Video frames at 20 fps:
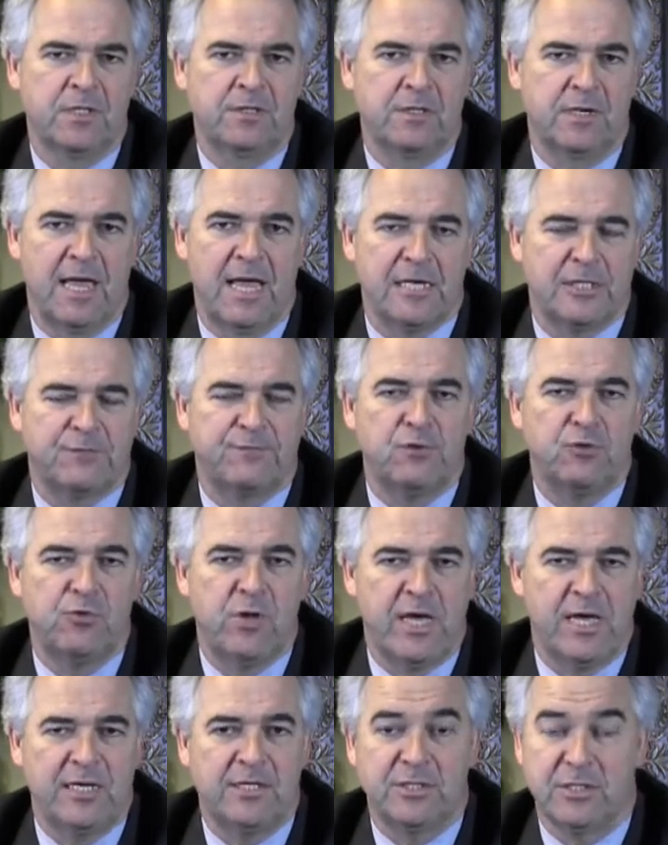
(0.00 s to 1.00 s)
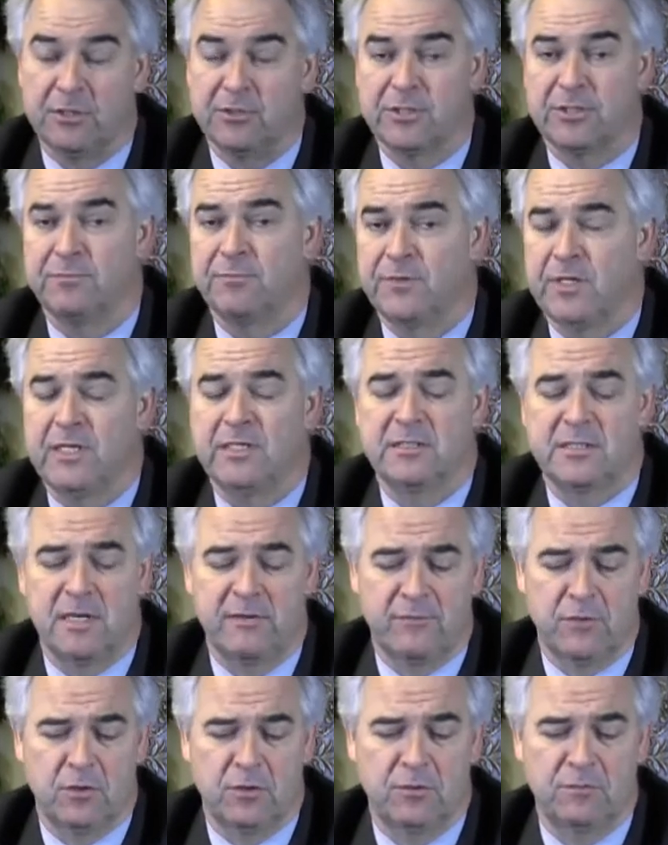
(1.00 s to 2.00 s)
The last few days, here's some things
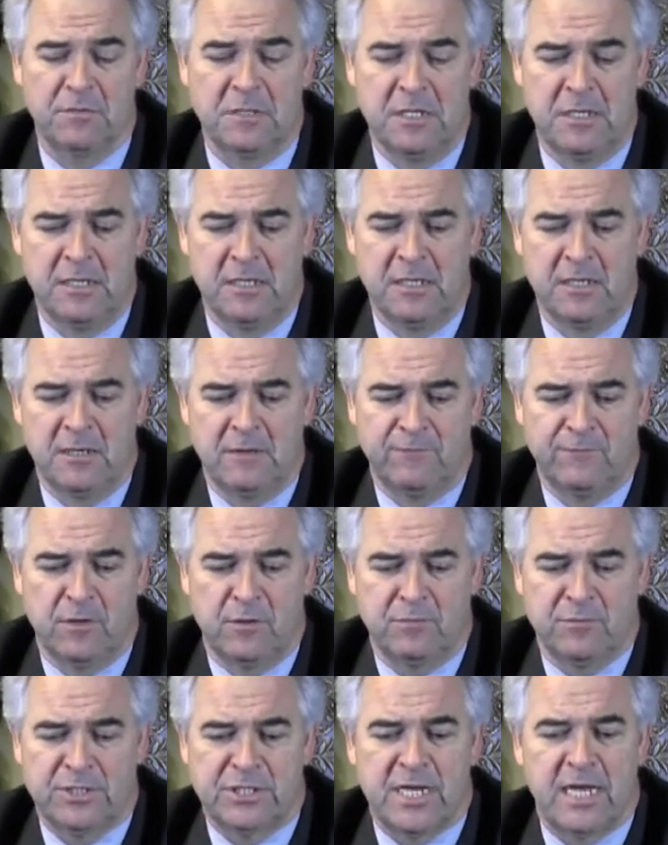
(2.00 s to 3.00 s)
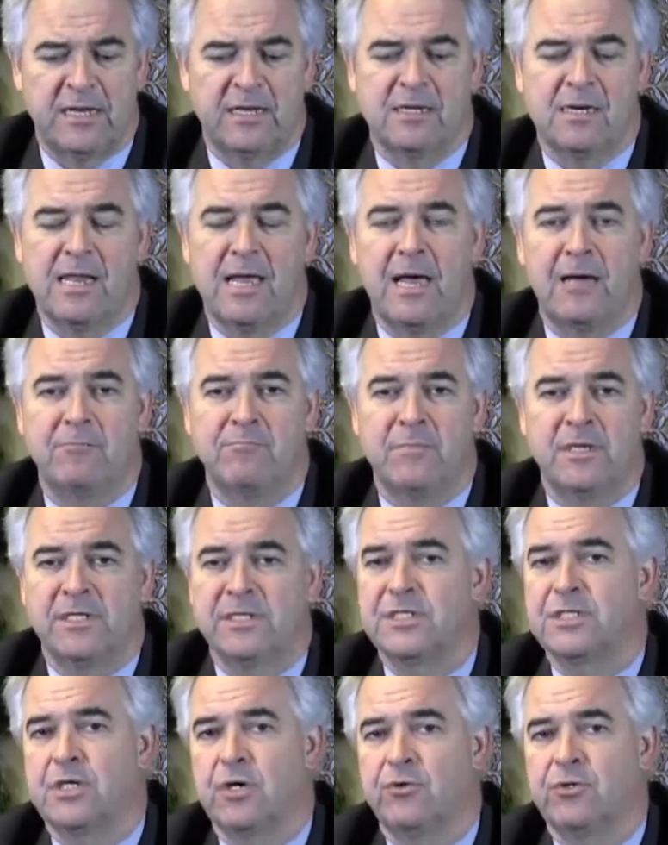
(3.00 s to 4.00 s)
I've heard from St. Cloud,
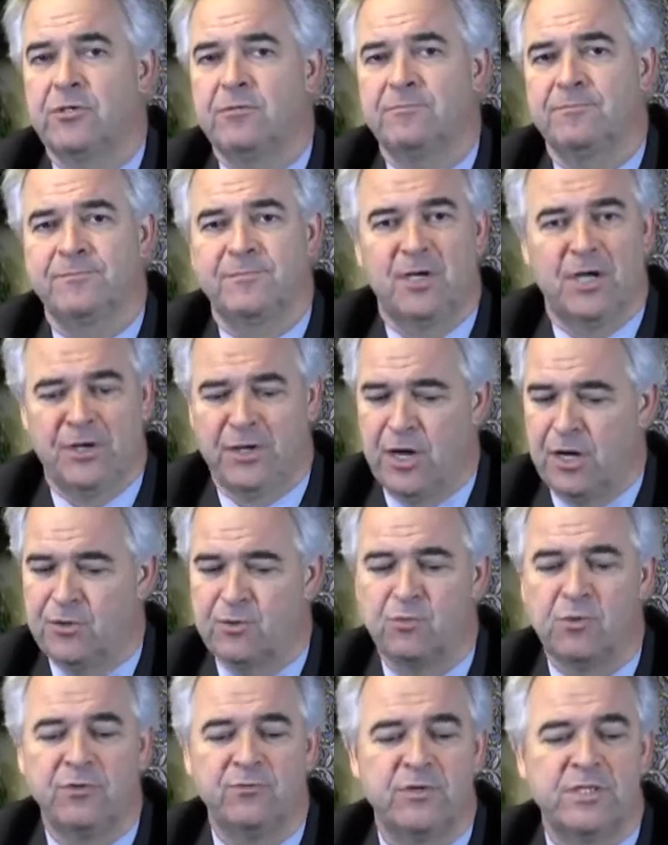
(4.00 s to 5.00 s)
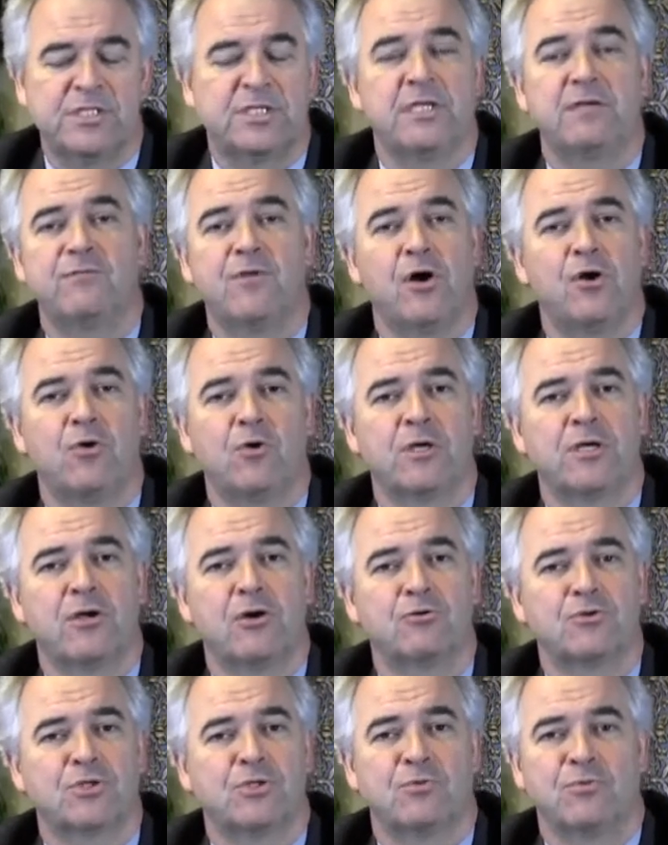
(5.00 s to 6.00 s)
Minnesota. Another one received the Holy
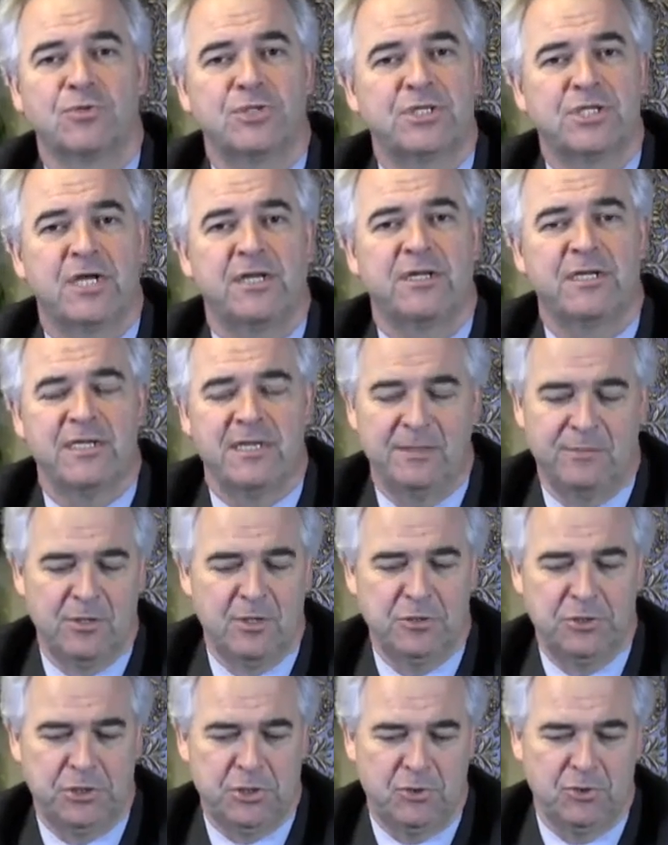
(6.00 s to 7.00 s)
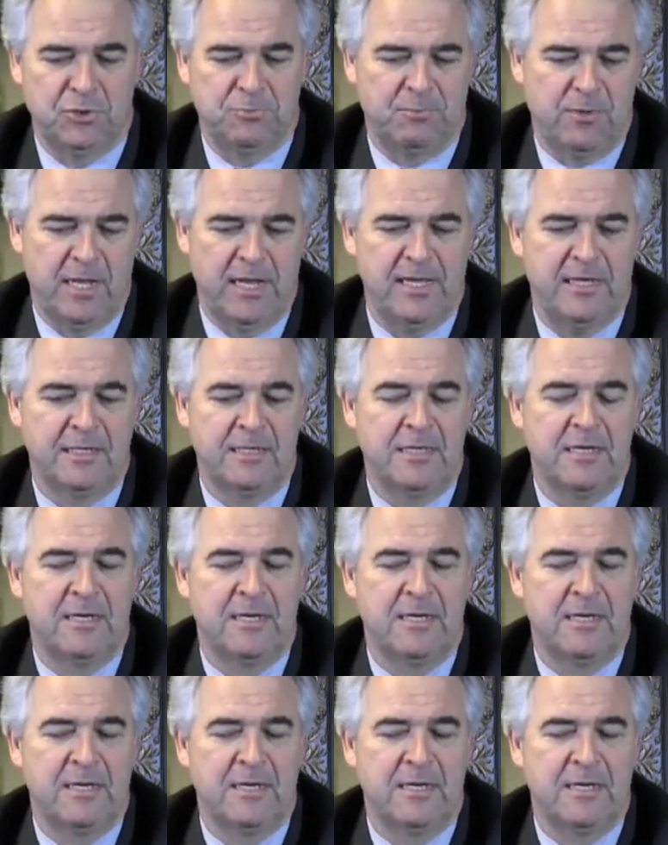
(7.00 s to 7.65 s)
Ghost on Sunday in their church plant.